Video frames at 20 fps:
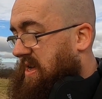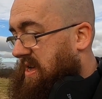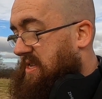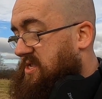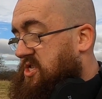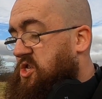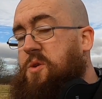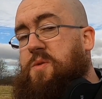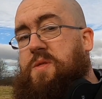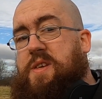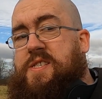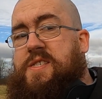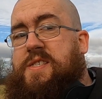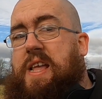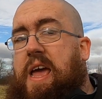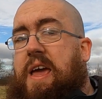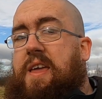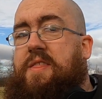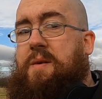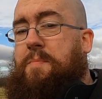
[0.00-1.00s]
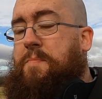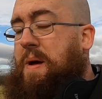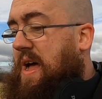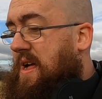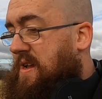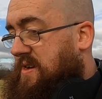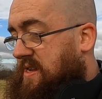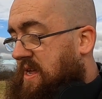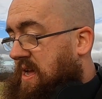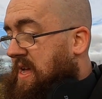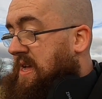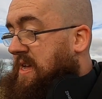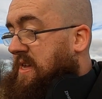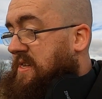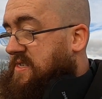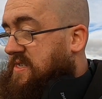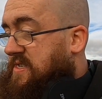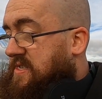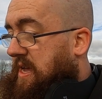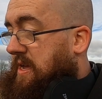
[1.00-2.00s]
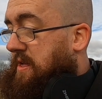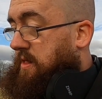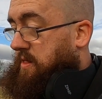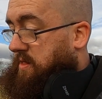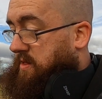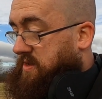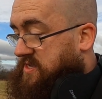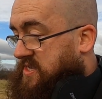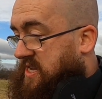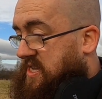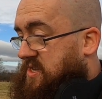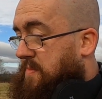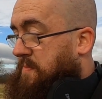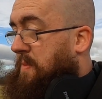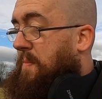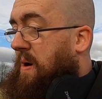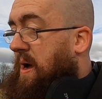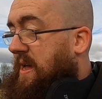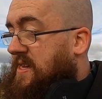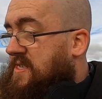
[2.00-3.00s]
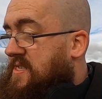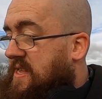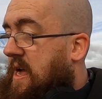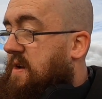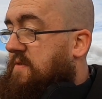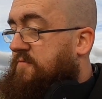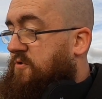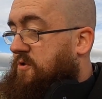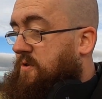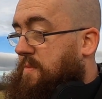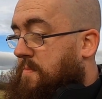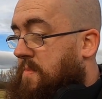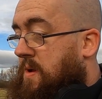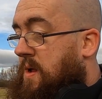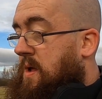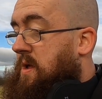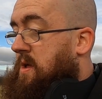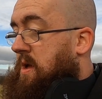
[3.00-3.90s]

and to this day the band still set up a mic stand for him